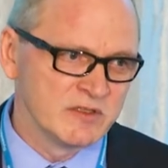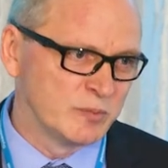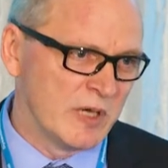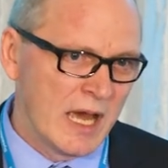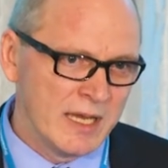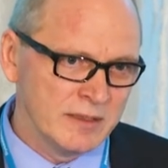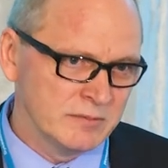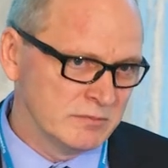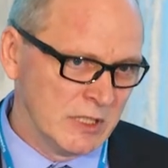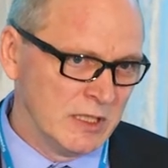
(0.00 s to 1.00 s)

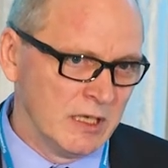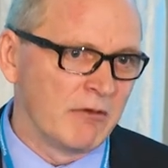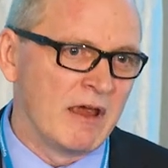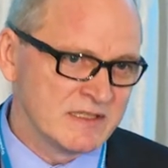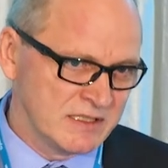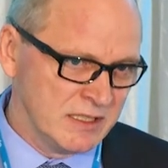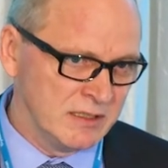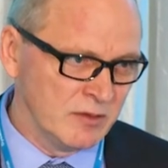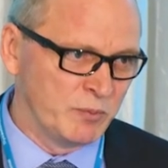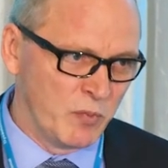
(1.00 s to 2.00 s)
supine resting.